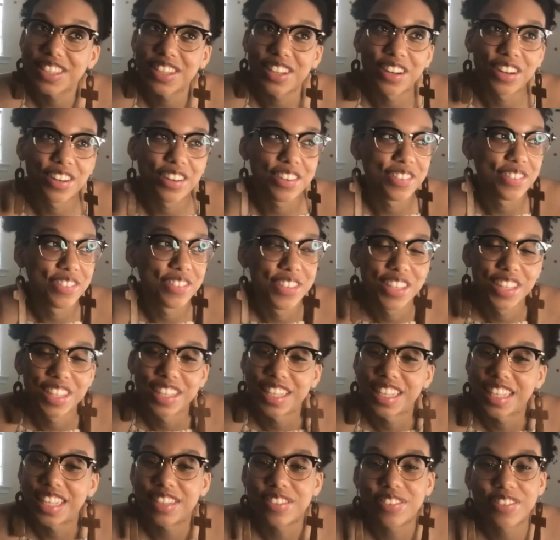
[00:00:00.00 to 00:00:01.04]
So
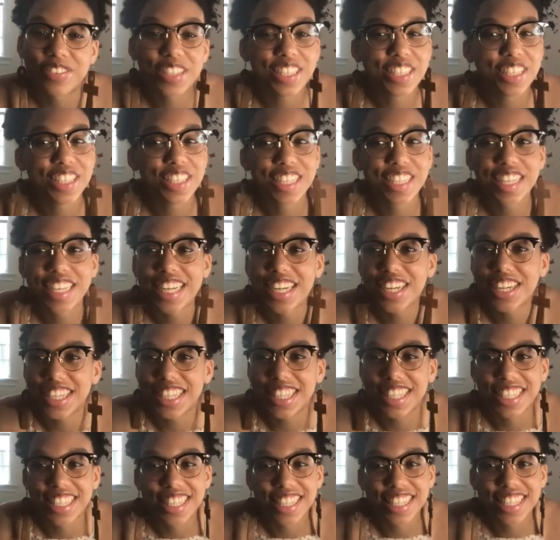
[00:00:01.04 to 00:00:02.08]
if he's to hear it,
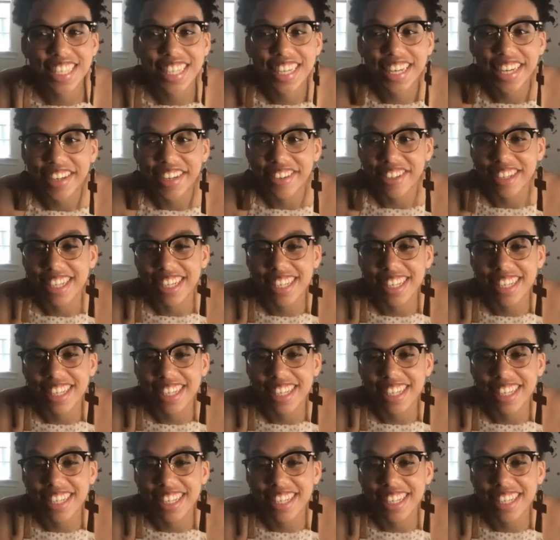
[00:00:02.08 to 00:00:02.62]
he's to hear it.